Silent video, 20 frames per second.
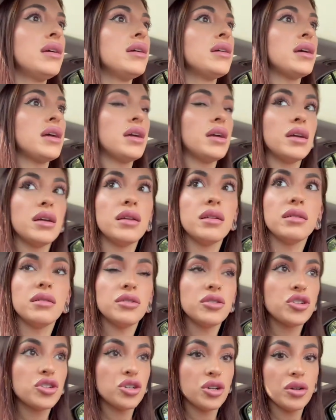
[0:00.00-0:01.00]
And
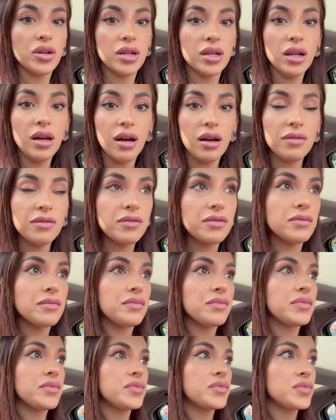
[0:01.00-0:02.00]
sure enough,
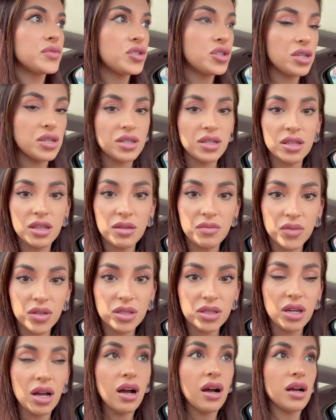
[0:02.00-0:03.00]
she did the
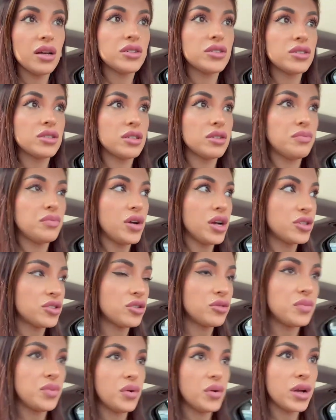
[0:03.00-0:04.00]
massage, the
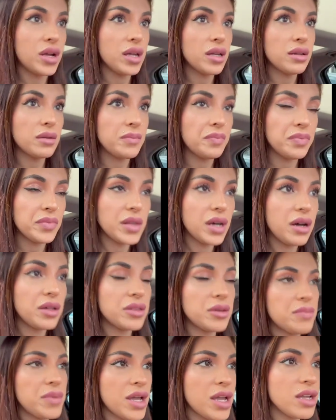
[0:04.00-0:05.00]
pressure point
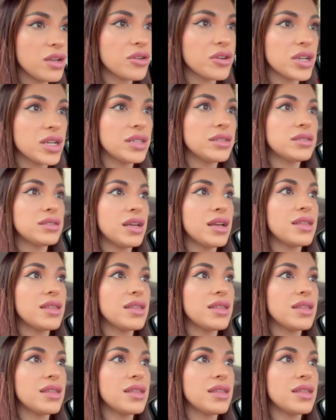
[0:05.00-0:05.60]
on the pancreas,